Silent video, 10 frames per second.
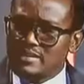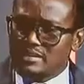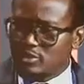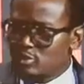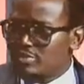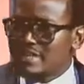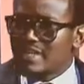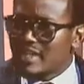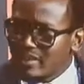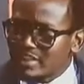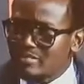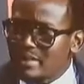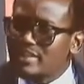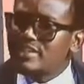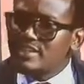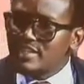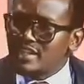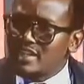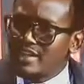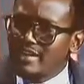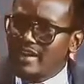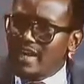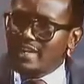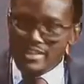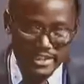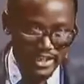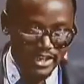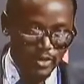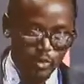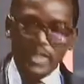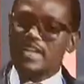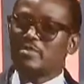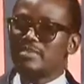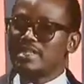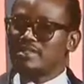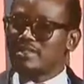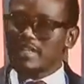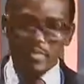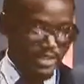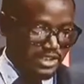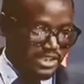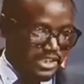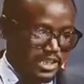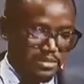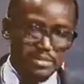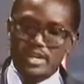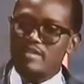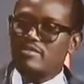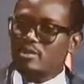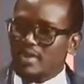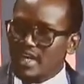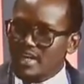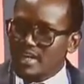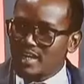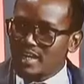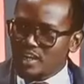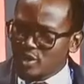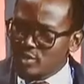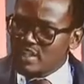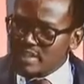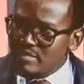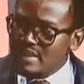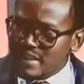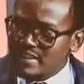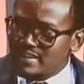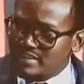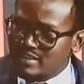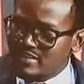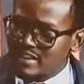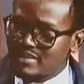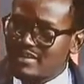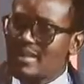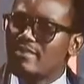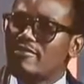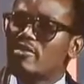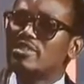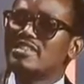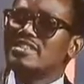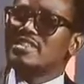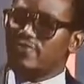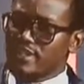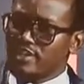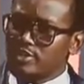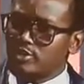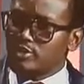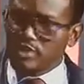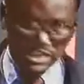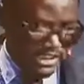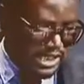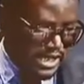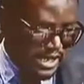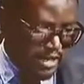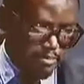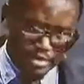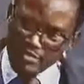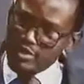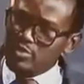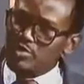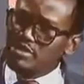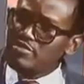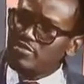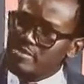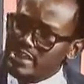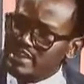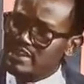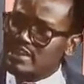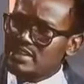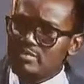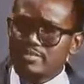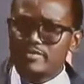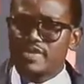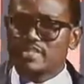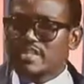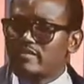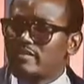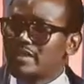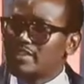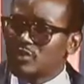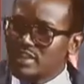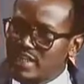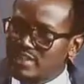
should be 10 hours by the DG. And what that means is that the president can be everywhere through the Zambia intelligence services that are found in different institutions. I'm privy to the information that previous governments or leaders,